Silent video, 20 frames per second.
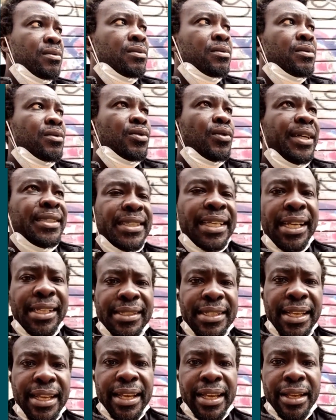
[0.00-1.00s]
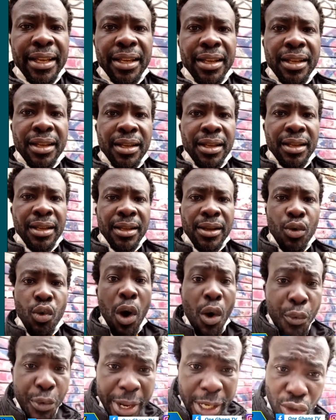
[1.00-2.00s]
What you say?
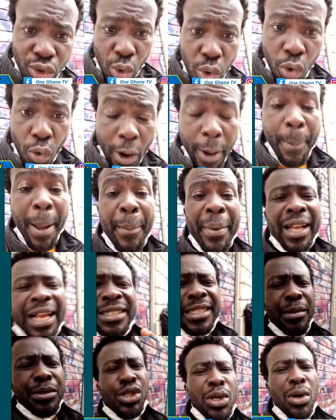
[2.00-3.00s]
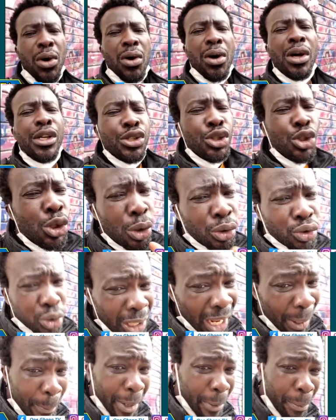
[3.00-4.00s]
What we school where my make so you to na
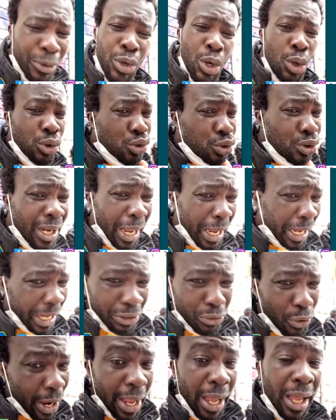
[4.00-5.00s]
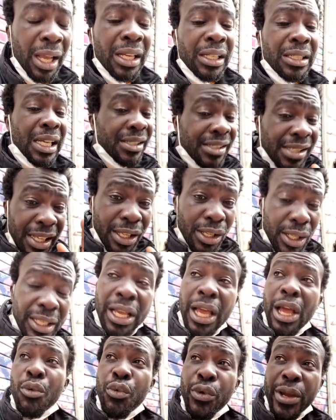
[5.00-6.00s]
you see
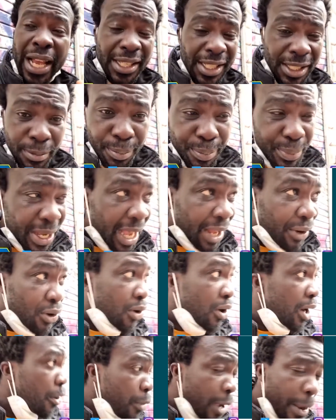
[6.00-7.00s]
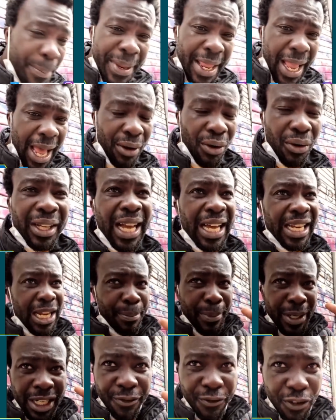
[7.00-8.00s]
we are simbiano biano Ghana
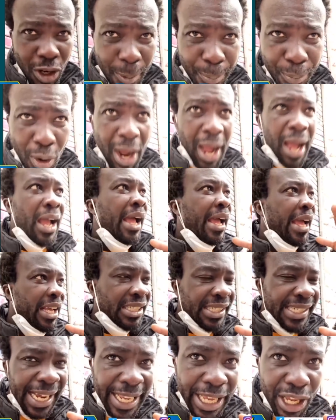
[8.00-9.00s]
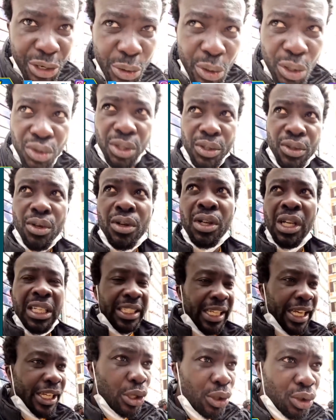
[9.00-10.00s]
be developer e na you to know
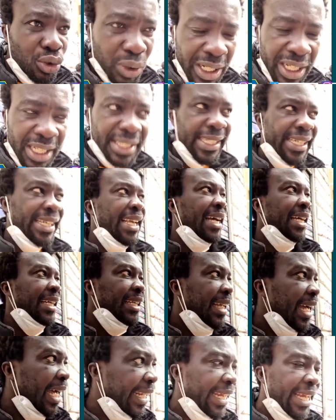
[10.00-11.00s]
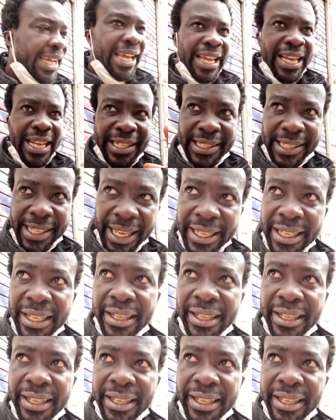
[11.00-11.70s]
say Ghana e say